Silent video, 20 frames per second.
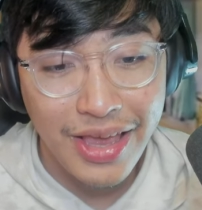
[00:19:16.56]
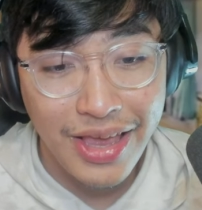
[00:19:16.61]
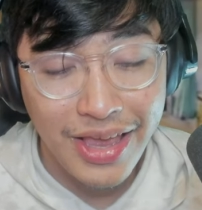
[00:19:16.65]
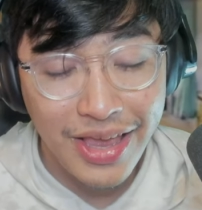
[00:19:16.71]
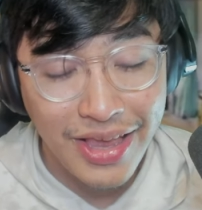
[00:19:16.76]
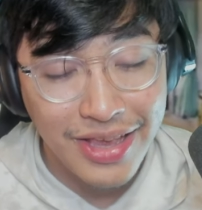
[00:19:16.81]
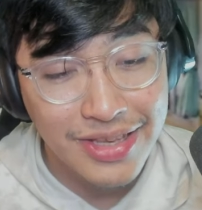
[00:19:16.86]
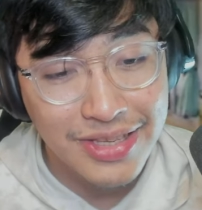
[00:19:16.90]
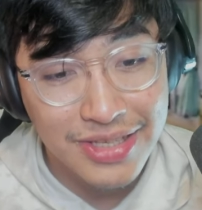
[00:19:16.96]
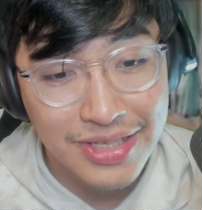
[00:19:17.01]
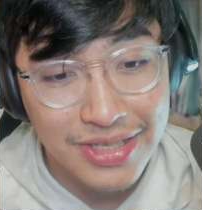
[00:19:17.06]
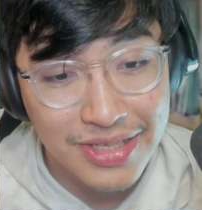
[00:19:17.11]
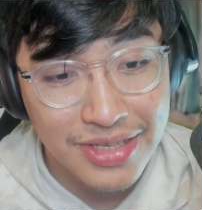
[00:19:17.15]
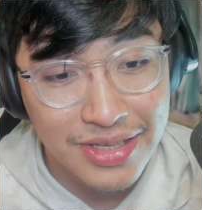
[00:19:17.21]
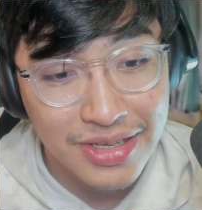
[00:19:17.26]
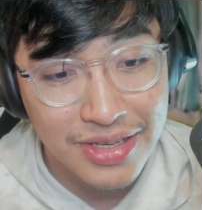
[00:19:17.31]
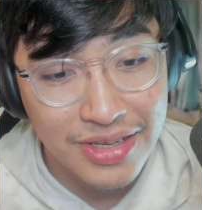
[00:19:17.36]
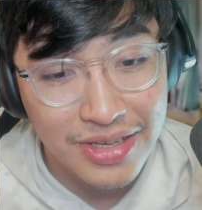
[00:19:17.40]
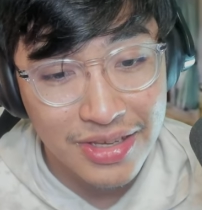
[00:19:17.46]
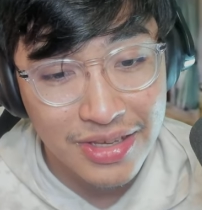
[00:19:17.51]
Ace.
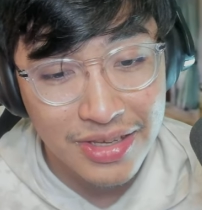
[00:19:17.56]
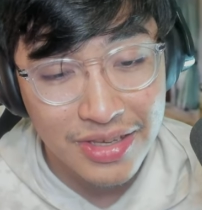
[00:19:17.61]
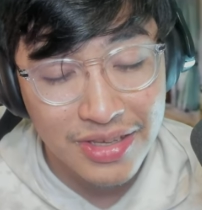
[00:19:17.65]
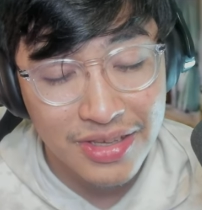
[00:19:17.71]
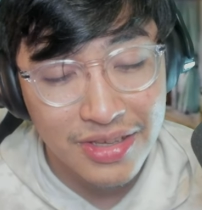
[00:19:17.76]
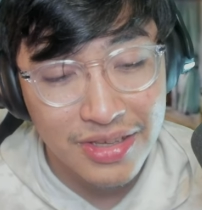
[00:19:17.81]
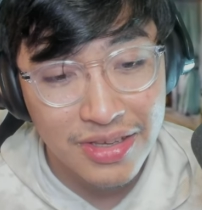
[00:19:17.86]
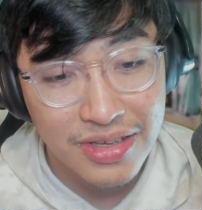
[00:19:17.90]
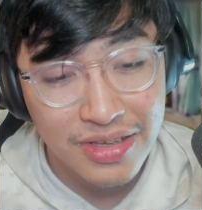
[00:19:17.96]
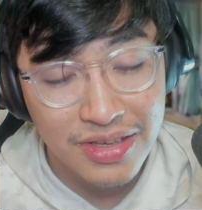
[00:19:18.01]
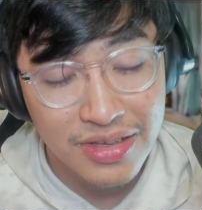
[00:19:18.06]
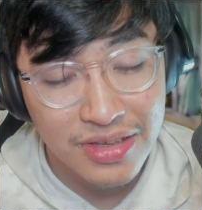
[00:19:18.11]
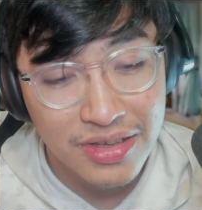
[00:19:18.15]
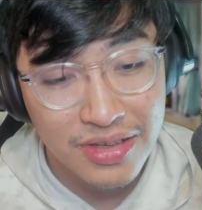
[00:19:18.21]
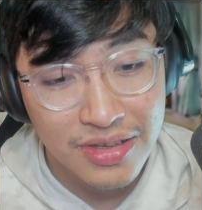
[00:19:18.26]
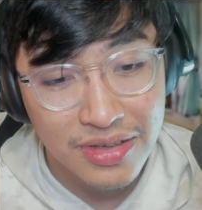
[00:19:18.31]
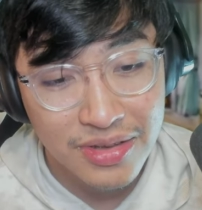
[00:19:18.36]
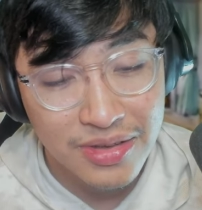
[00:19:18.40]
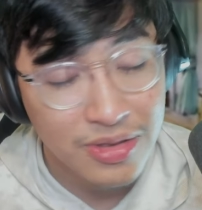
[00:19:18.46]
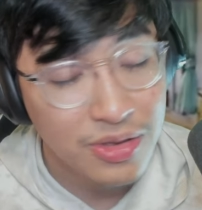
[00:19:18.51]

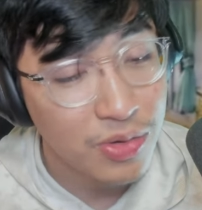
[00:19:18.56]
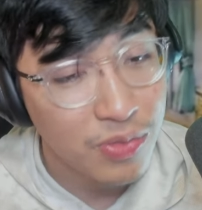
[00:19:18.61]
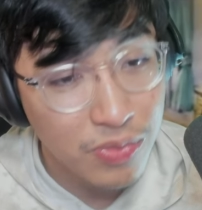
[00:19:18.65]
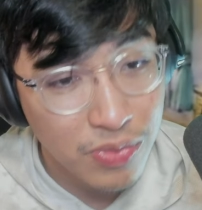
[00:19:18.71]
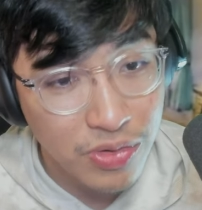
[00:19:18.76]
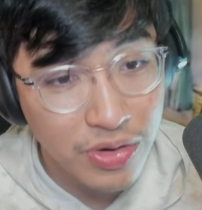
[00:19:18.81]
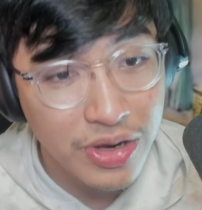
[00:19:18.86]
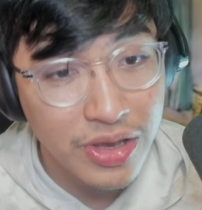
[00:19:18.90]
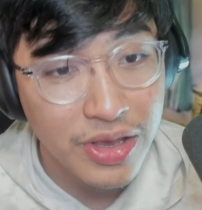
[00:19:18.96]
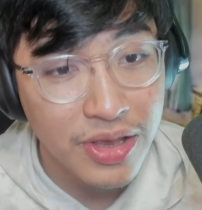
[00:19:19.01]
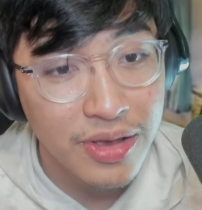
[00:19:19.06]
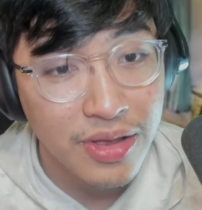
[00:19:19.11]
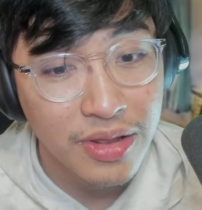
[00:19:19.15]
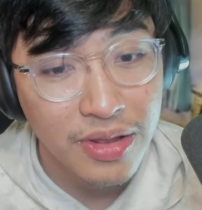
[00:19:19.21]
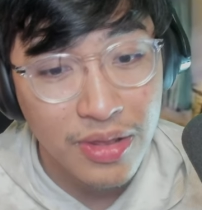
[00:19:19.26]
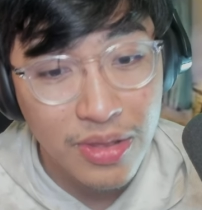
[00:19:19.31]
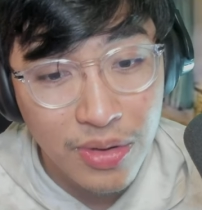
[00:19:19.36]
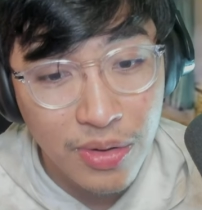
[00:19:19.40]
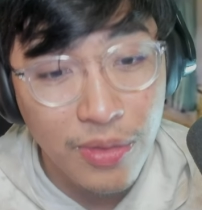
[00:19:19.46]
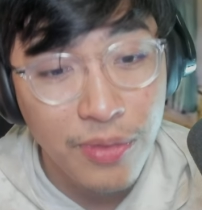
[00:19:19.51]
Don't worry.
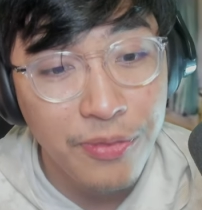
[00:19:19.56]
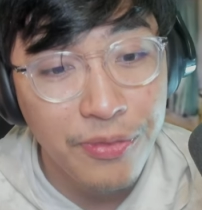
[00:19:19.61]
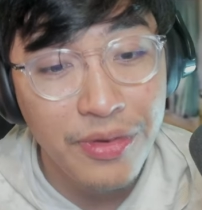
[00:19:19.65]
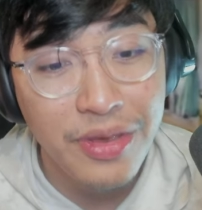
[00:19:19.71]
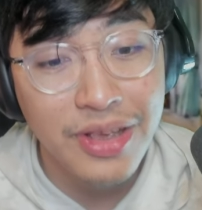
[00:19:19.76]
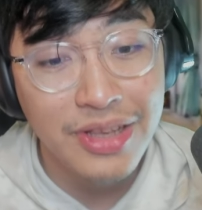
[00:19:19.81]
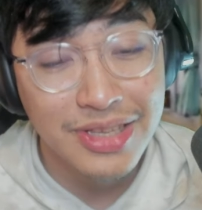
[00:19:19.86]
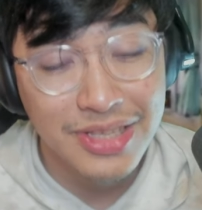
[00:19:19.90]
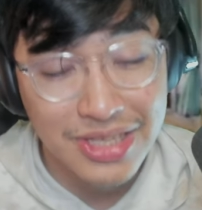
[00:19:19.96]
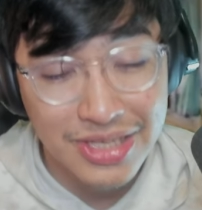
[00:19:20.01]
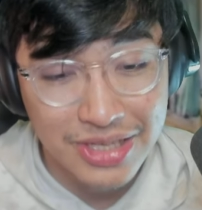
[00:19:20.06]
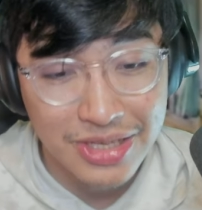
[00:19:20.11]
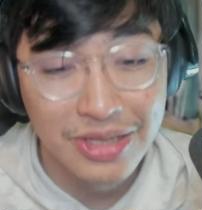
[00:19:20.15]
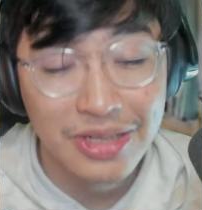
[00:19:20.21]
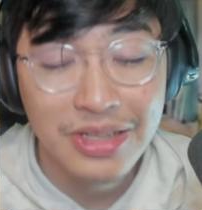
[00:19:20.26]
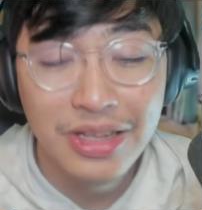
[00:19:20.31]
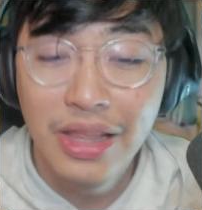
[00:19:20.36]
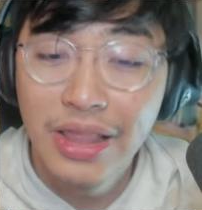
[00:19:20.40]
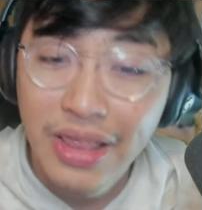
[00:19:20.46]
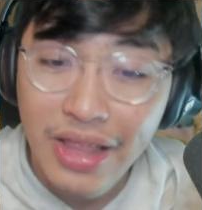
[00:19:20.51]
Luffy is
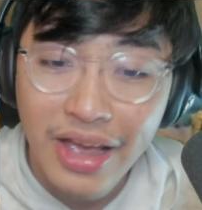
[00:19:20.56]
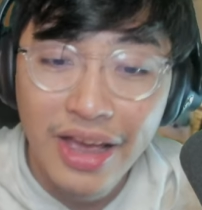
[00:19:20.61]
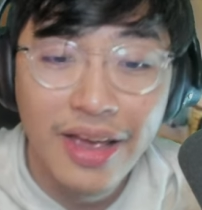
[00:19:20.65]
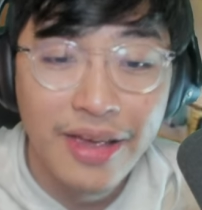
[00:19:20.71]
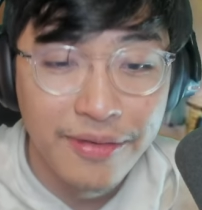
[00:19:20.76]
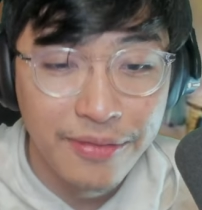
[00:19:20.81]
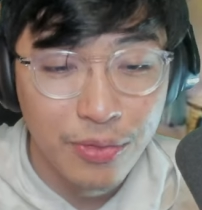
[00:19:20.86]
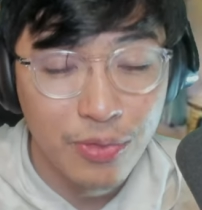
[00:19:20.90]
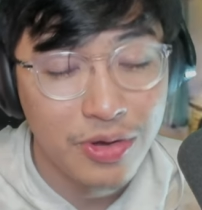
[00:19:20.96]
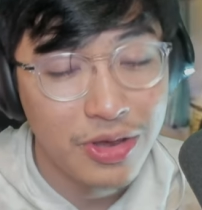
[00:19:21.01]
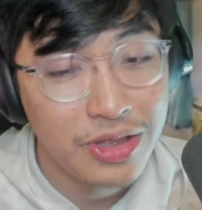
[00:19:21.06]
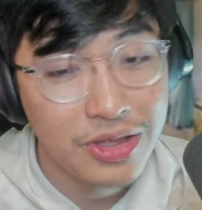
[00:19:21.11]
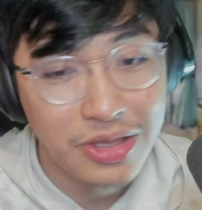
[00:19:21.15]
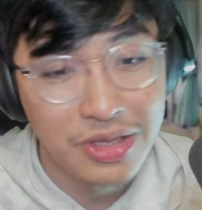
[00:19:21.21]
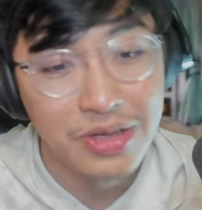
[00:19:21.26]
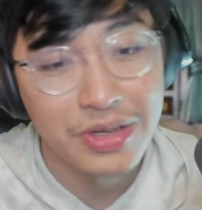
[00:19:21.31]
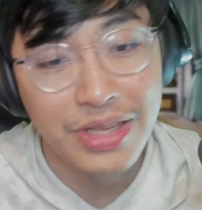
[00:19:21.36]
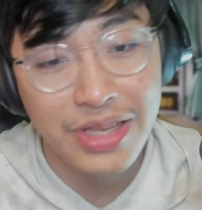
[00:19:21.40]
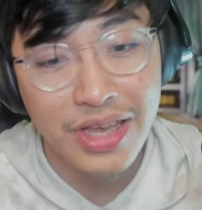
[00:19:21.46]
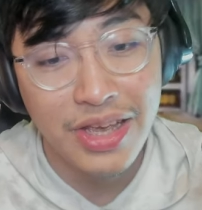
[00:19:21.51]
still alive
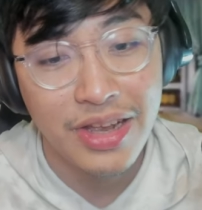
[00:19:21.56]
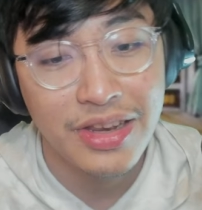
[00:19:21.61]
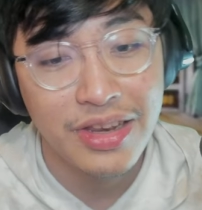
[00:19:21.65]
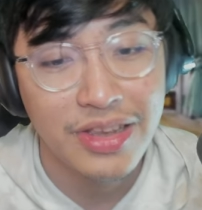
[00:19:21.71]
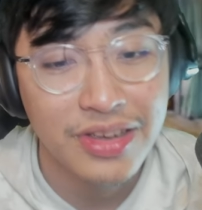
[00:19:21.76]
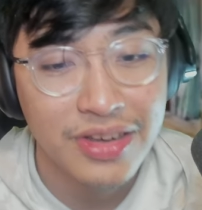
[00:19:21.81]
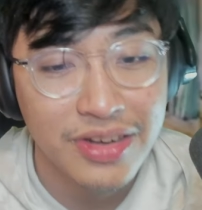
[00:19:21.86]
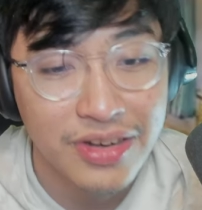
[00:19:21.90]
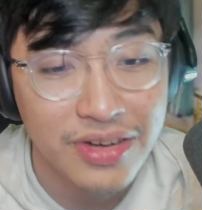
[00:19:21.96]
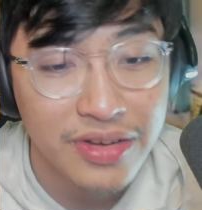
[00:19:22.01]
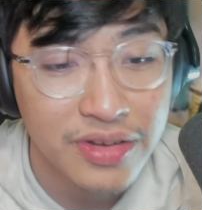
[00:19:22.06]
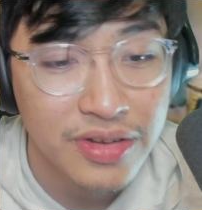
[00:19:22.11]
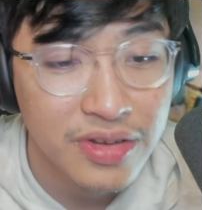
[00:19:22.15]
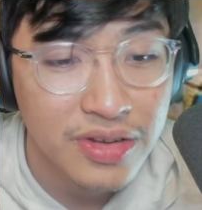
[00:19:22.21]
until the end here.